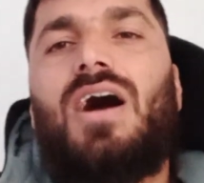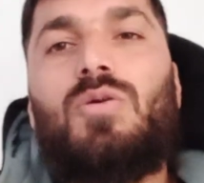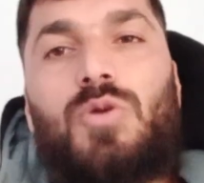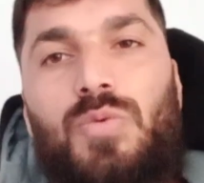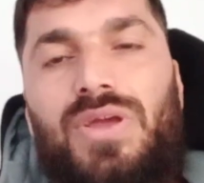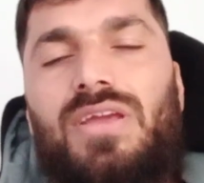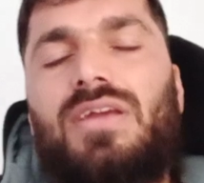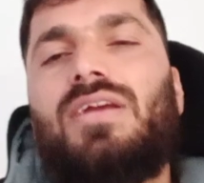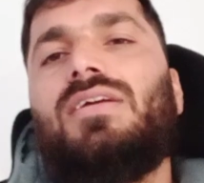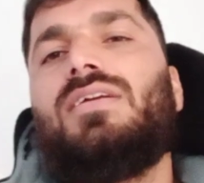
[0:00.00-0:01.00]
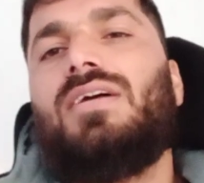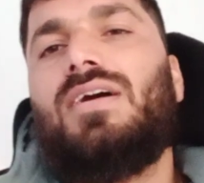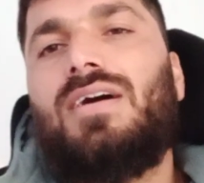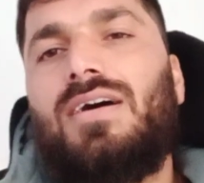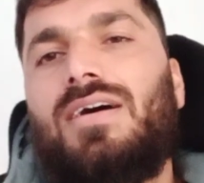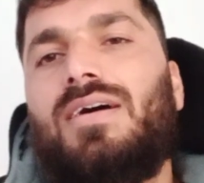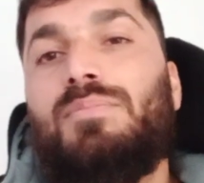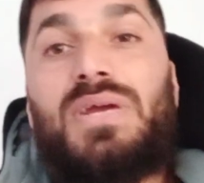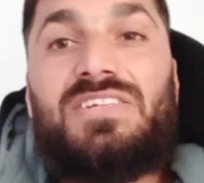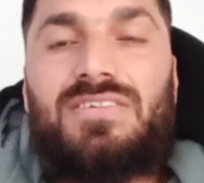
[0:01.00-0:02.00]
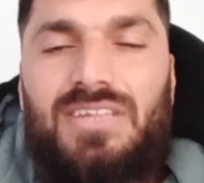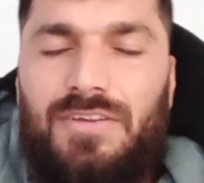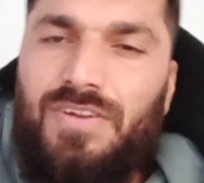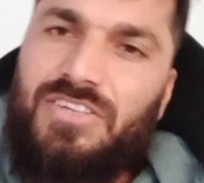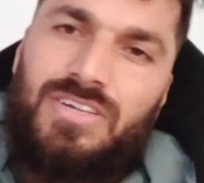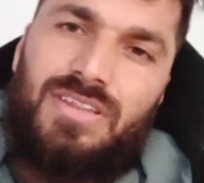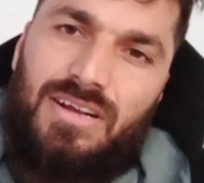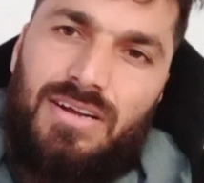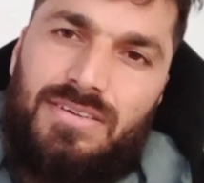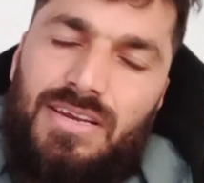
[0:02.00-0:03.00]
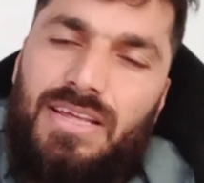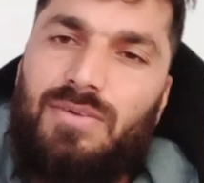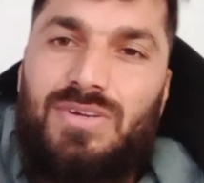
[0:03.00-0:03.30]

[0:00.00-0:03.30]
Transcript: How do we measure the inflation in the country?